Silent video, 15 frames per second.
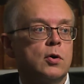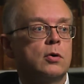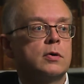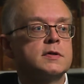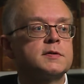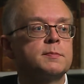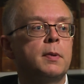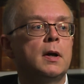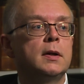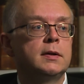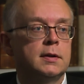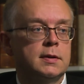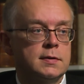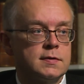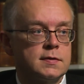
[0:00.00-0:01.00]

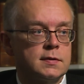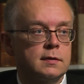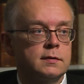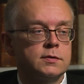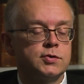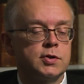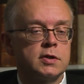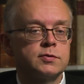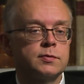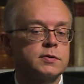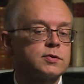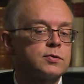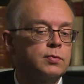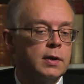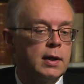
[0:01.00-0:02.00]
correspondence that the
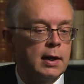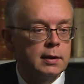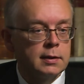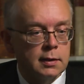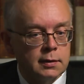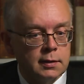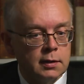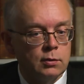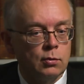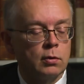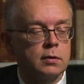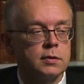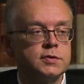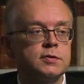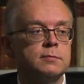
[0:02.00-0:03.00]
Jesuits created in
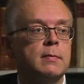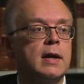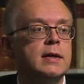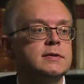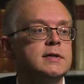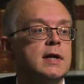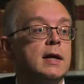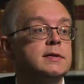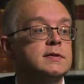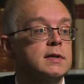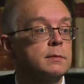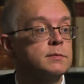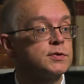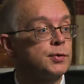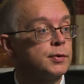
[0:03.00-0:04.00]
order to maintain
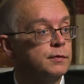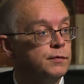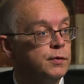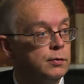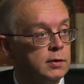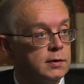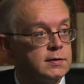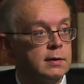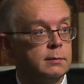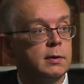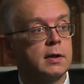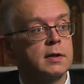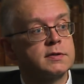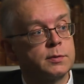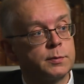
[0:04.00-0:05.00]
some sort of unity,
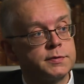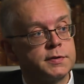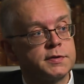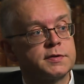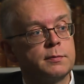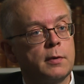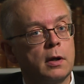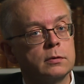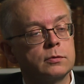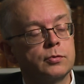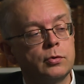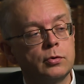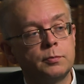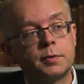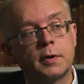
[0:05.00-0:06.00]
because it was a small
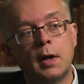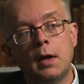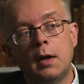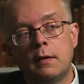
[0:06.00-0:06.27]
group